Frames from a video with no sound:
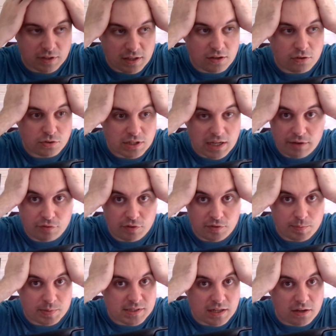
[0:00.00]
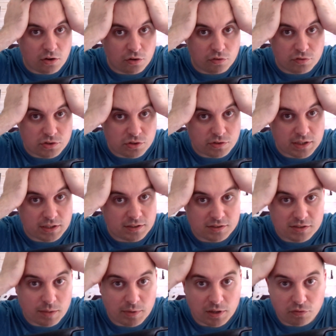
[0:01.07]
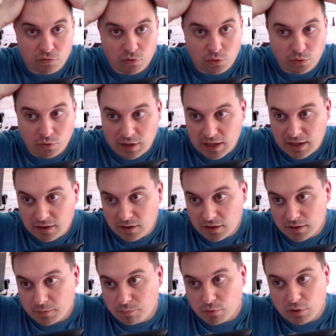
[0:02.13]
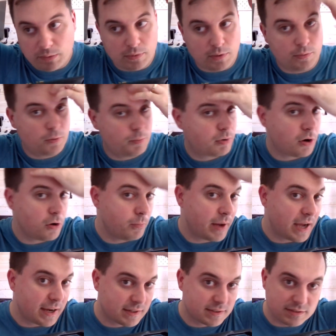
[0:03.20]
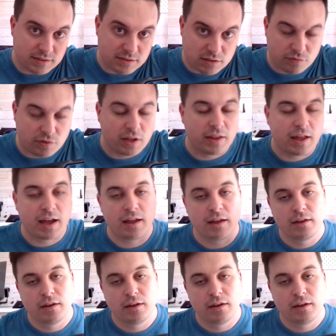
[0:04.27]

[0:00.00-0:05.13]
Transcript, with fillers: They usually have 50% off during the summer for their like premium or pro packs and stuff like that.